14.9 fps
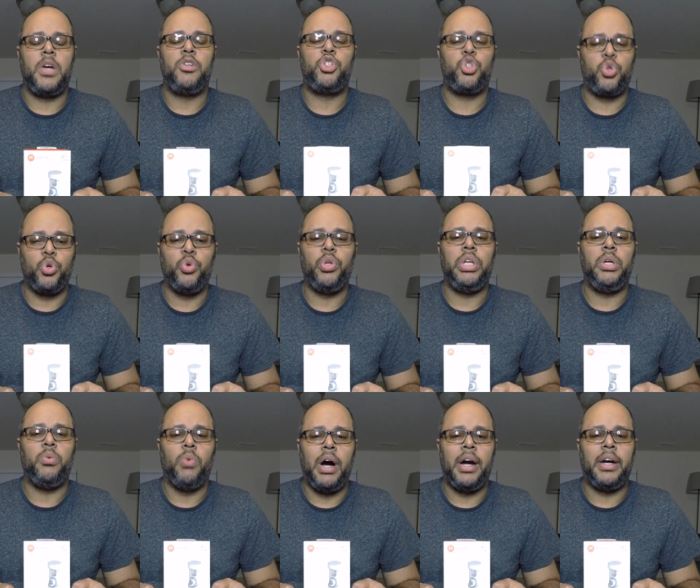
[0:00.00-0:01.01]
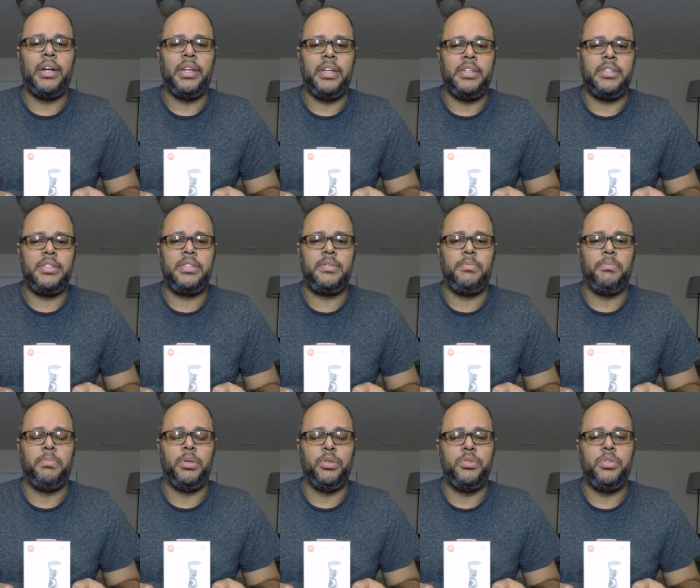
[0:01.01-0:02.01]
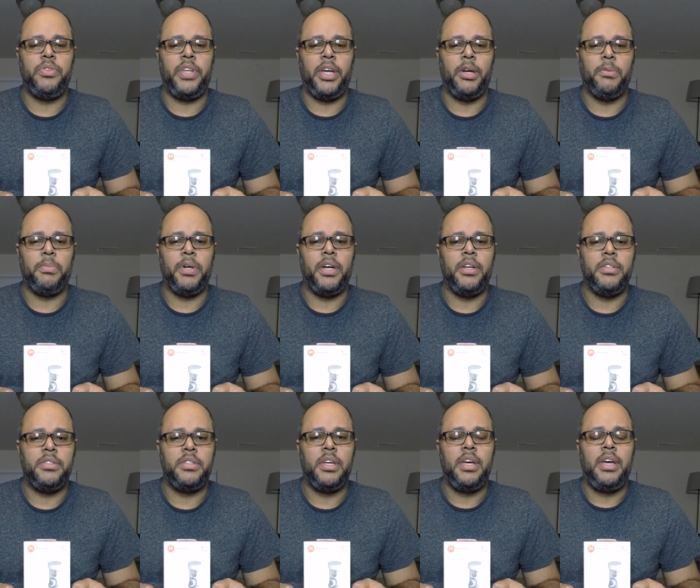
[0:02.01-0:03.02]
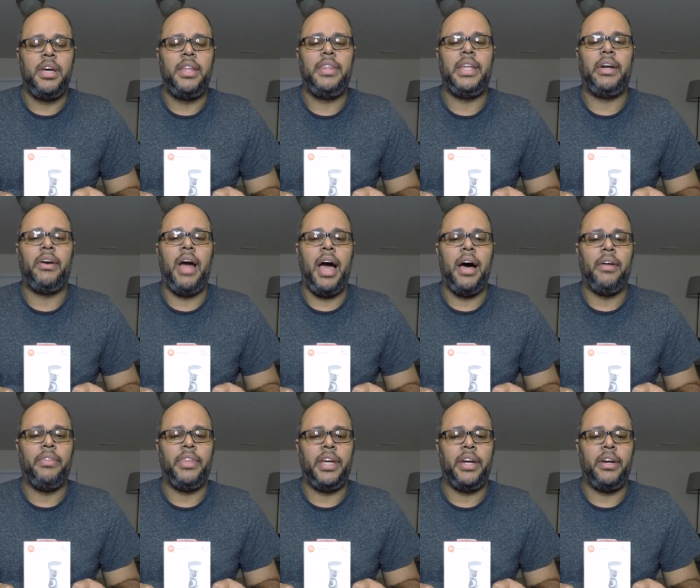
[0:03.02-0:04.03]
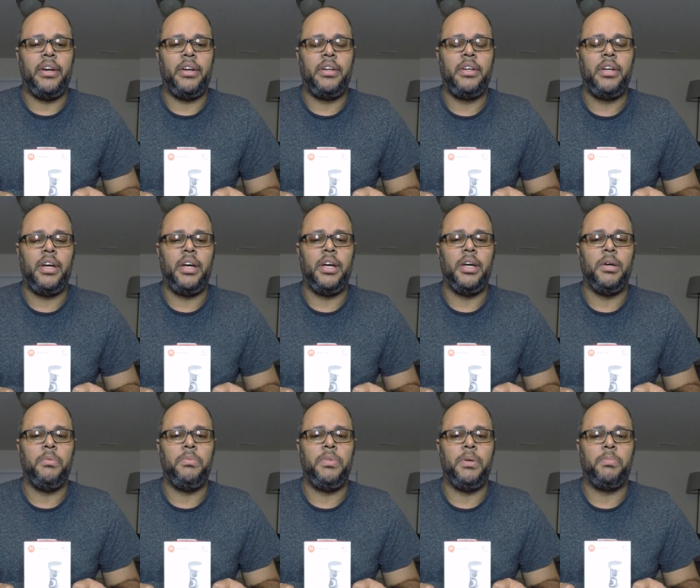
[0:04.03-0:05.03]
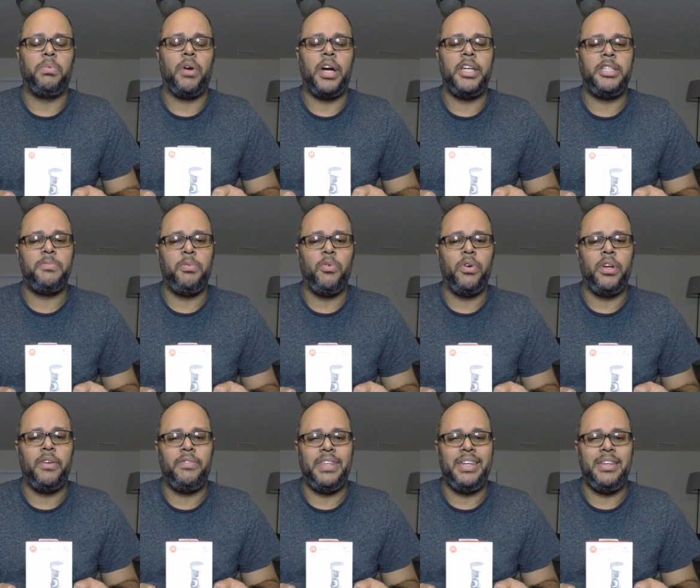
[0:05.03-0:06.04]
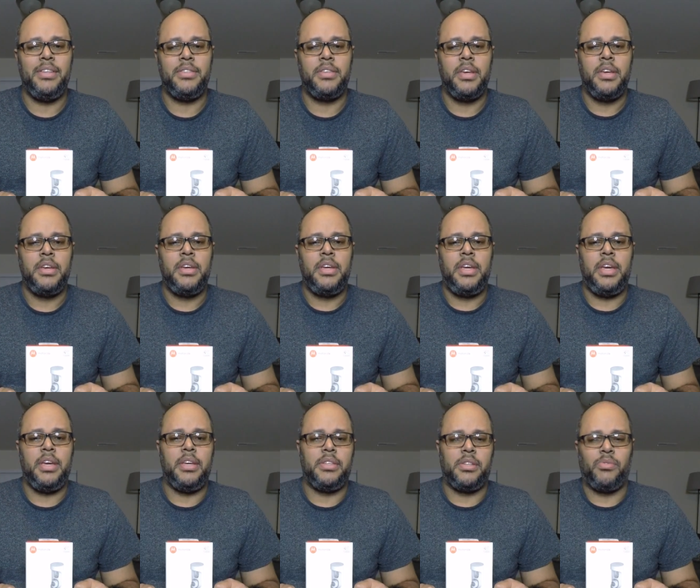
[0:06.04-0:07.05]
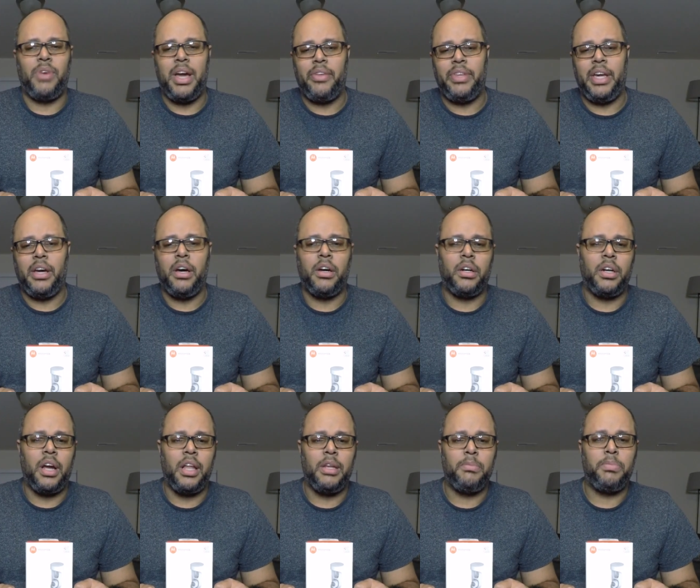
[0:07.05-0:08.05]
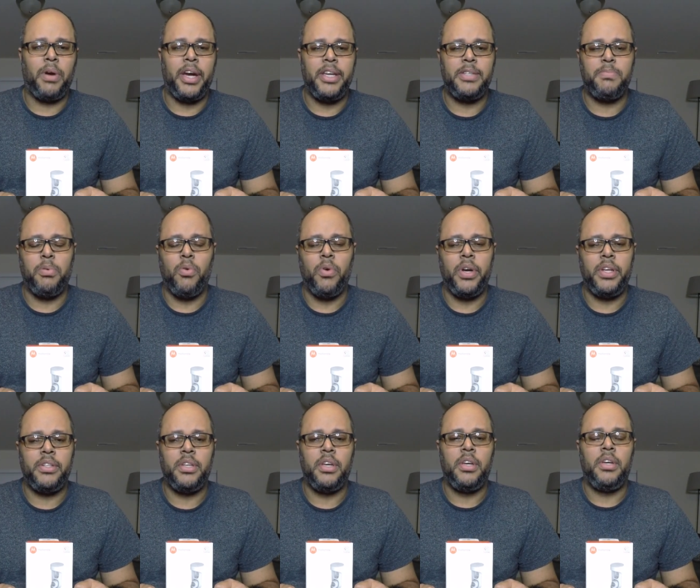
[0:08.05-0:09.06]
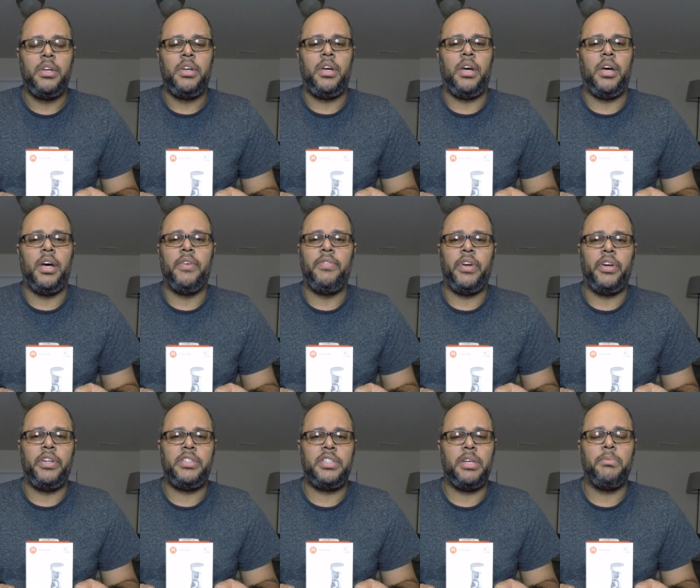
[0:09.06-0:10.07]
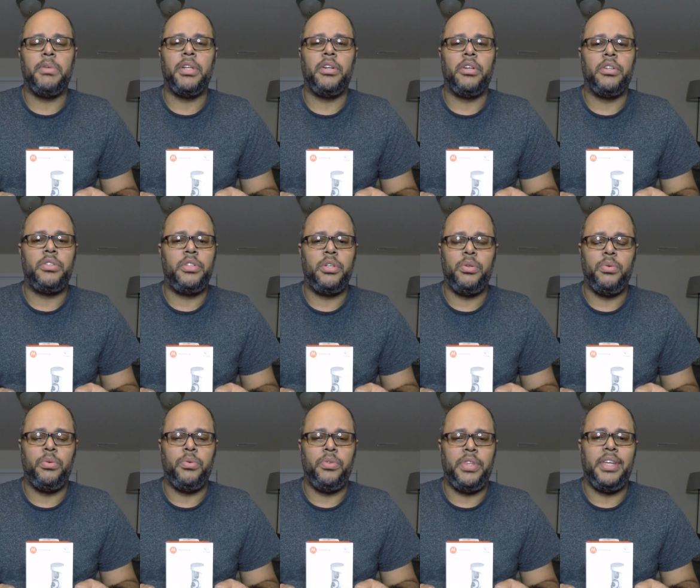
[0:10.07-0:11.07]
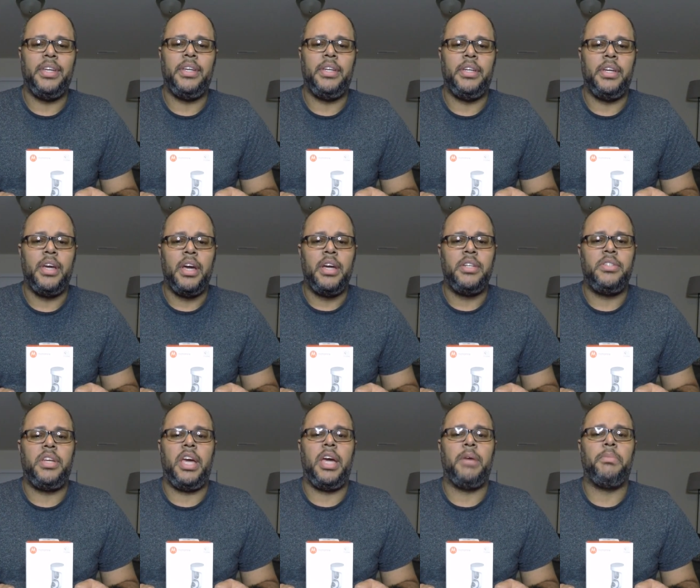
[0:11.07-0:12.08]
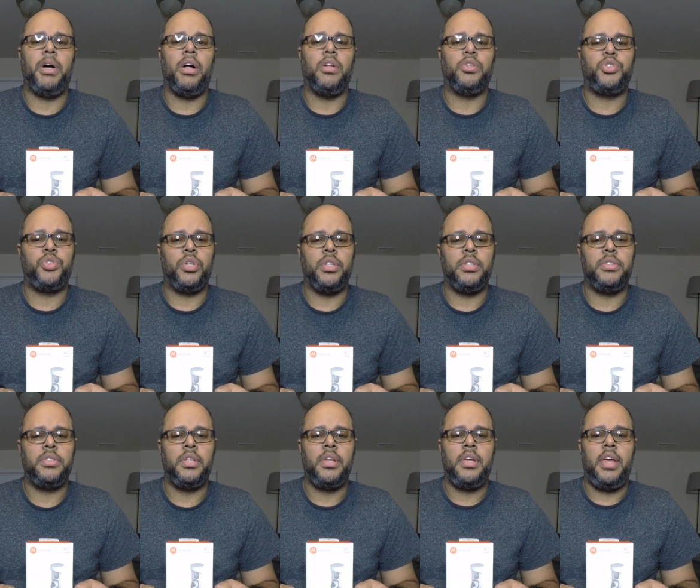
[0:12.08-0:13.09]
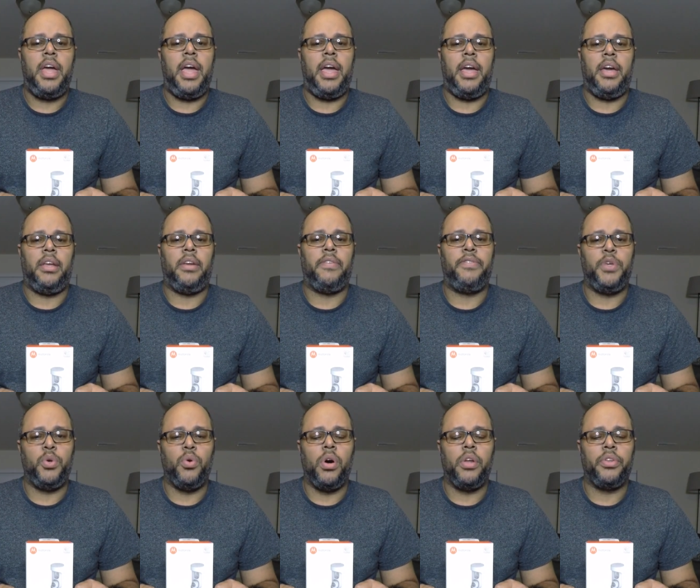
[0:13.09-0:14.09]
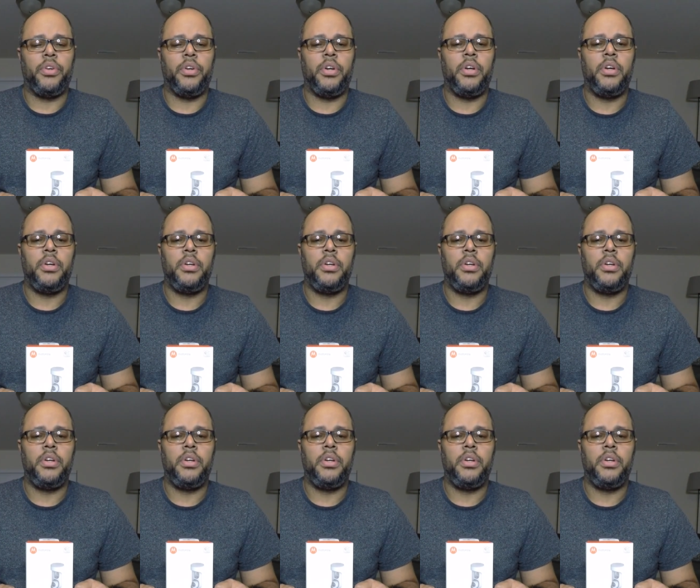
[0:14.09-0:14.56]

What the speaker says: truly wireless Bluetooth earbuds that are out there. The price point of these is around that $100 price point, very similar to the Jam Ultras and a few other